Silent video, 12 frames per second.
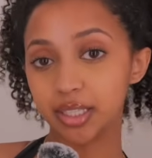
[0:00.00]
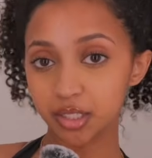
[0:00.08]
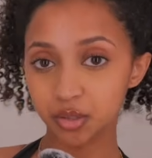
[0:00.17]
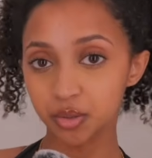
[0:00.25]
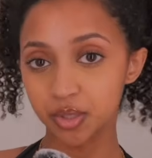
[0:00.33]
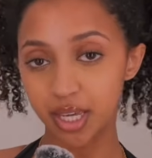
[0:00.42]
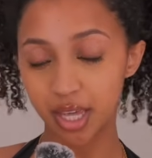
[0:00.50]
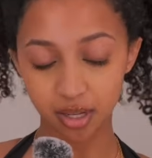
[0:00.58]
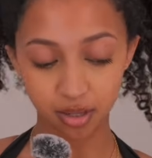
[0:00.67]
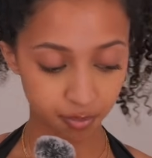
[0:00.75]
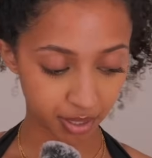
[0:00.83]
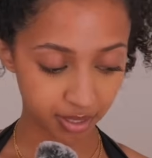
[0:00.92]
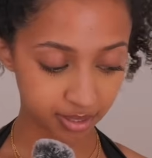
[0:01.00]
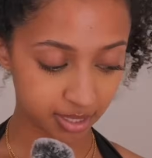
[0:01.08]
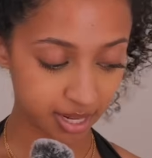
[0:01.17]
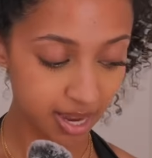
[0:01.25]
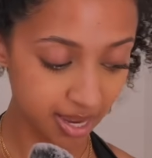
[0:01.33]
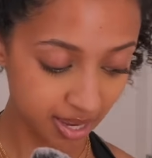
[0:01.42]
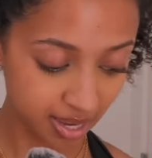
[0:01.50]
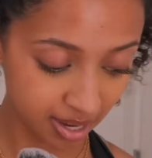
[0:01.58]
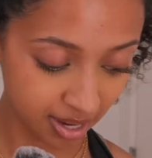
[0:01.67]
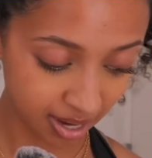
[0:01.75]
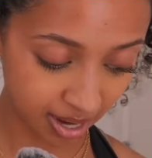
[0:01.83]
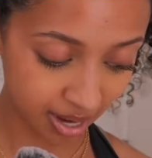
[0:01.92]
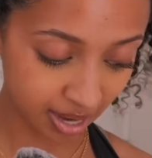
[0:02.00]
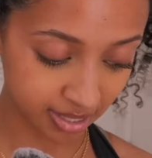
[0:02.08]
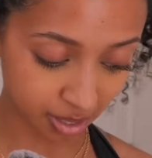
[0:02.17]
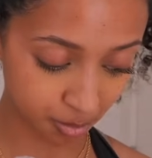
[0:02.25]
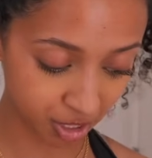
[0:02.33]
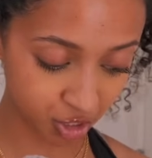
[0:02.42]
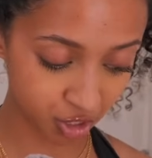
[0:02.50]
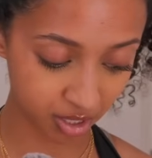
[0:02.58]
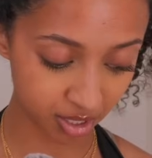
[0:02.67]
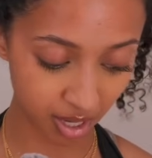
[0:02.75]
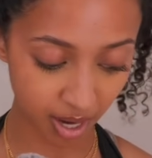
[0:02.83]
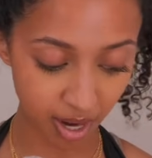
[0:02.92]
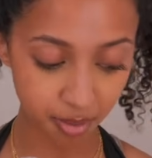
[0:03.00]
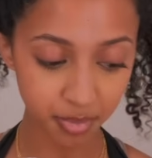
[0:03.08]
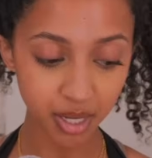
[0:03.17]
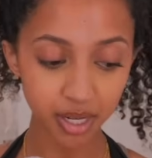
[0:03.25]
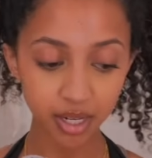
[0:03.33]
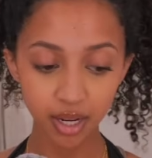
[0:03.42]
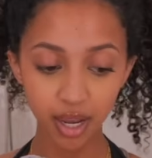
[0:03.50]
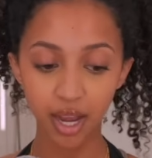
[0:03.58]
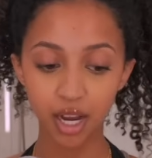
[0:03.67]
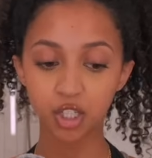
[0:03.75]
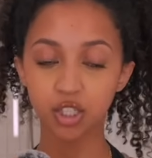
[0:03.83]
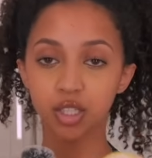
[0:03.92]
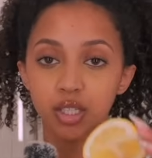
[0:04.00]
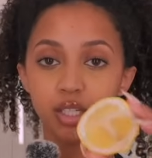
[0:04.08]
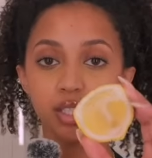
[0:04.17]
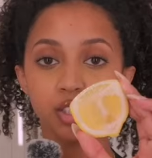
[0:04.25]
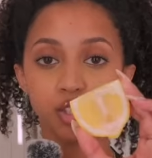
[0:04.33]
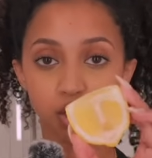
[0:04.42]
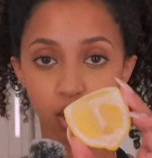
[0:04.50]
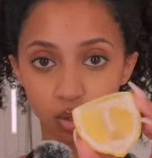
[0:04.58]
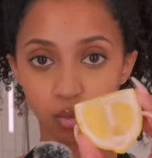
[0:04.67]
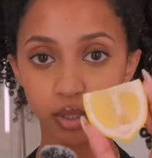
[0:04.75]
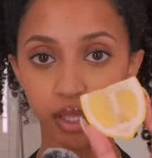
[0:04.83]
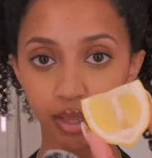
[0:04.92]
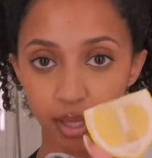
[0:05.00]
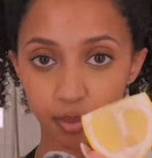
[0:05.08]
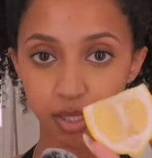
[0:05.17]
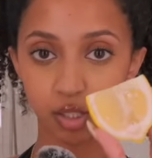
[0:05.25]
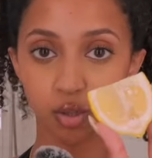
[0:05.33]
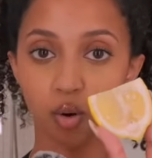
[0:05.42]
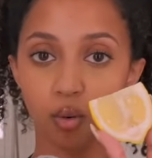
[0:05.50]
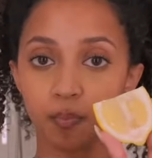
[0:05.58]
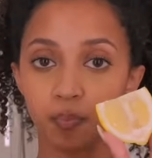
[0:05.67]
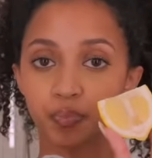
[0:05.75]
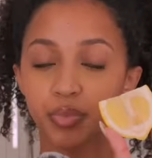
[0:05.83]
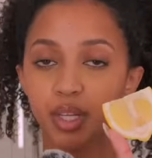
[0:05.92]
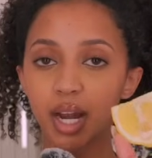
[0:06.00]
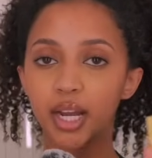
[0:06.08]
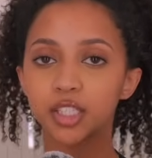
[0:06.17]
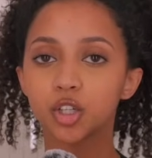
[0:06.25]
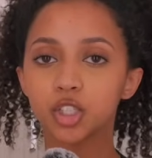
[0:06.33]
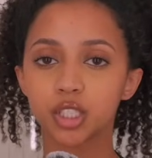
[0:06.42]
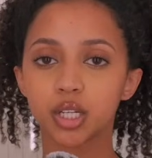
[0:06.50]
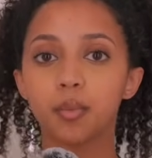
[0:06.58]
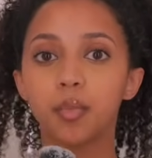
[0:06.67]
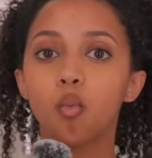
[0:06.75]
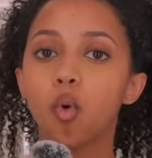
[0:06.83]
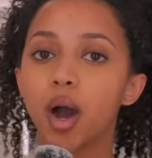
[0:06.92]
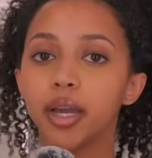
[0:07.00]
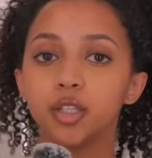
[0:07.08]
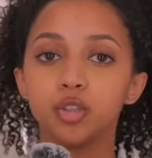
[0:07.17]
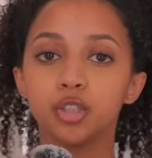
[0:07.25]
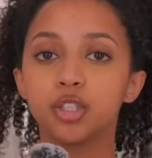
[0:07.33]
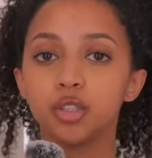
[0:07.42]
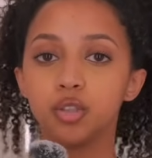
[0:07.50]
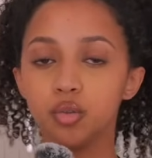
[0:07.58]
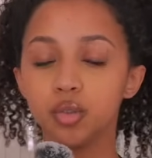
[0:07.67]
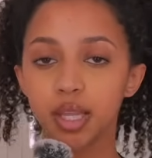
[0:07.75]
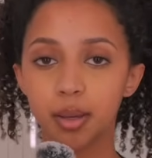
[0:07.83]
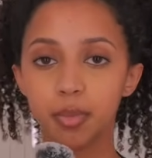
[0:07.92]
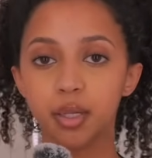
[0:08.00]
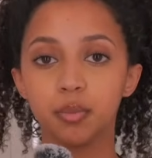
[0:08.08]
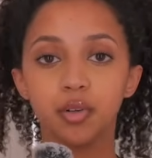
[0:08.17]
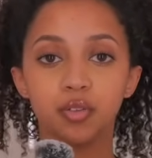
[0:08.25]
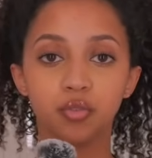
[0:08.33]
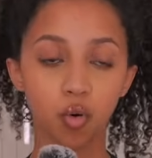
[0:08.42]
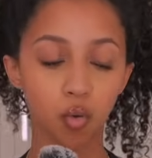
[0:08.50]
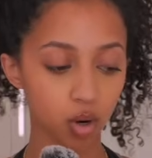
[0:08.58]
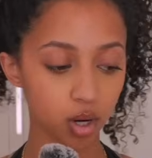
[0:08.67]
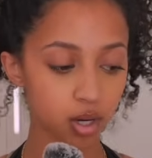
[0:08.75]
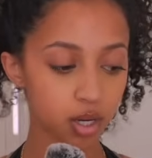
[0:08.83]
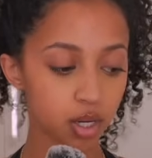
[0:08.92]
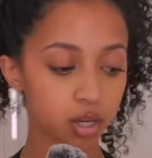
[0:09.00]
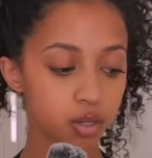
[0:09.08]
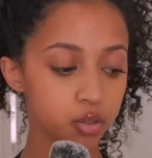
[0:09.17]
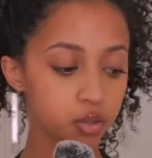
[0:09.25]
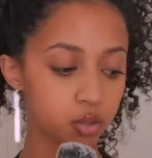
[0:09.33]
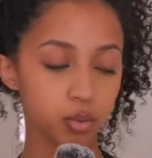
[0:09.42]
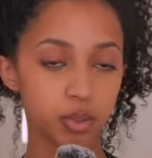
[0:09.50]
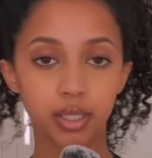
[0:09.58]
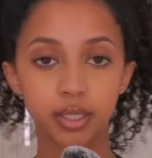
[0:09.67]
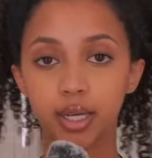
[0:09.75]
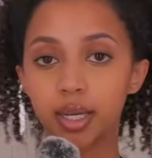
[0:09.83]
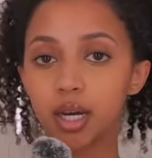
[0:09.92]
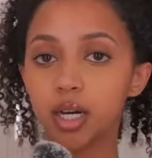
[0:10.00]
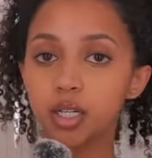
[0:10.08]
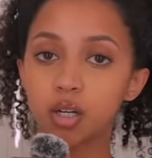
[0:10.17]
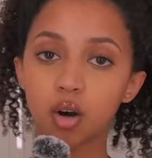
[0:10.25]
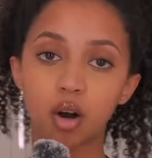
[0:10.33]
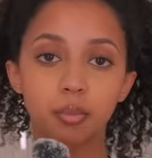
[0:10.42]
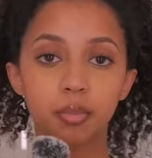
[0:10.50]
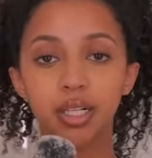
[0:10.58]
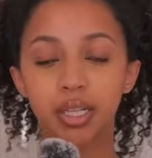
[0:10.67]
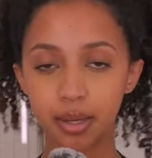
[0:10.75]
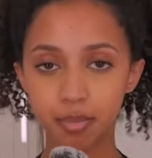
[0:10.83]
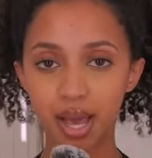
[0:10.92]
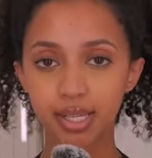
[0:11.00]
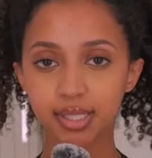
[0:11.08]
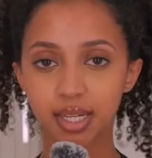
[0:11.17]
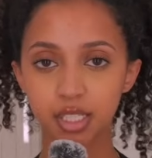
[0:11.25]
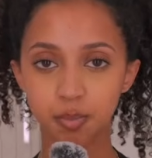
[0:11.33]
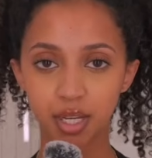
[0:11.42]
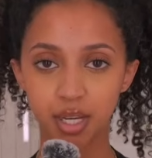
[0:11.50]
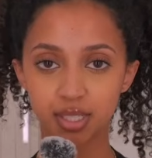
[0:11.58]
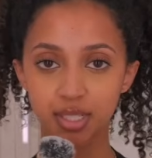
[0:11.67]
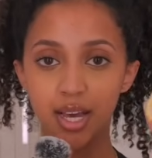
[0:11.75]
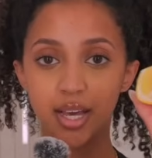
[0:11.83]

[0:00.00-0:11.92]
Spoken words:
these two together. But today, as I mentioned, I'm gonna actually start with the lemon. So I searched up why you should use lemon before doing like an underarm clay mask, and it's because